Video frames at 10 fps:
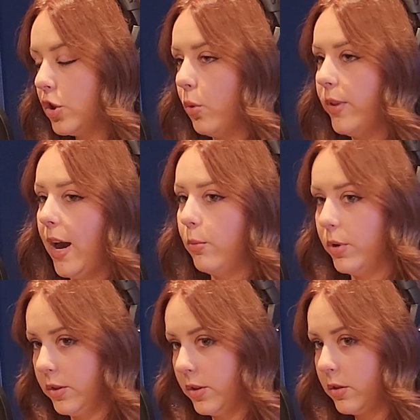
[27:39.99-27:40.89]
So that
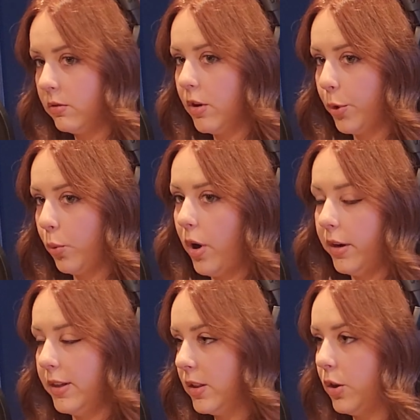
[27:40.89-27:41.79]
was number
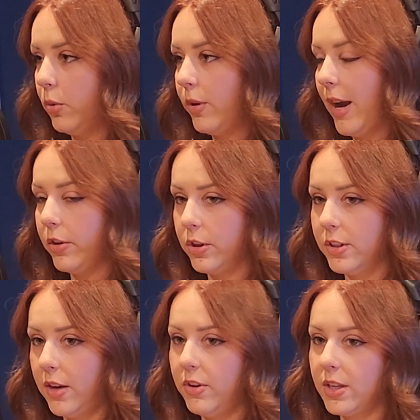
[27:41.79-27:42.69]
one is, have a good
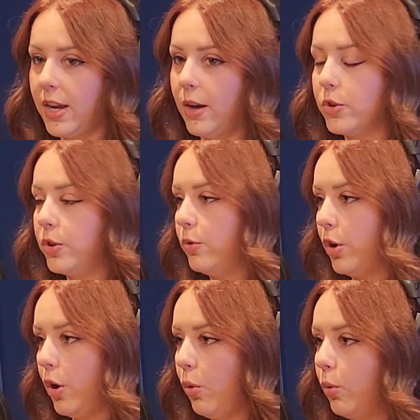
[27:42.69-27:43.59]
savings account
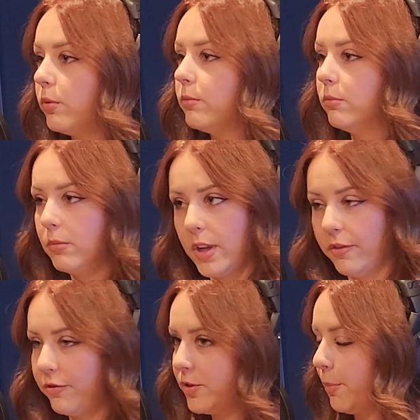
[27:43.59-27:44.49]
so
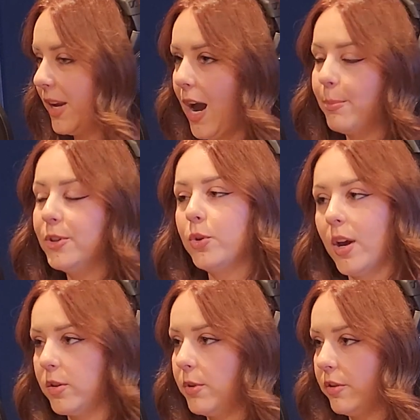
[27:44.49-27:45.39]
if something happens, you
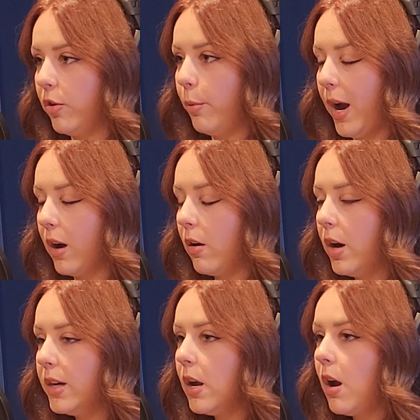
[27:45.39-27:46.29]
have something to fall back
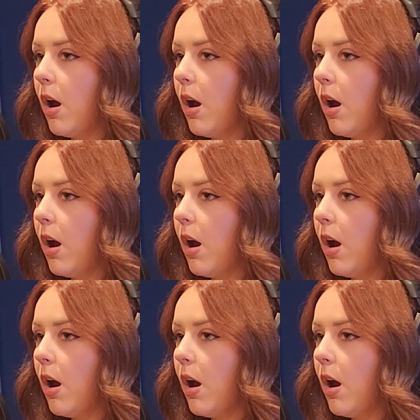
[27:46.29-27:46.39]
on.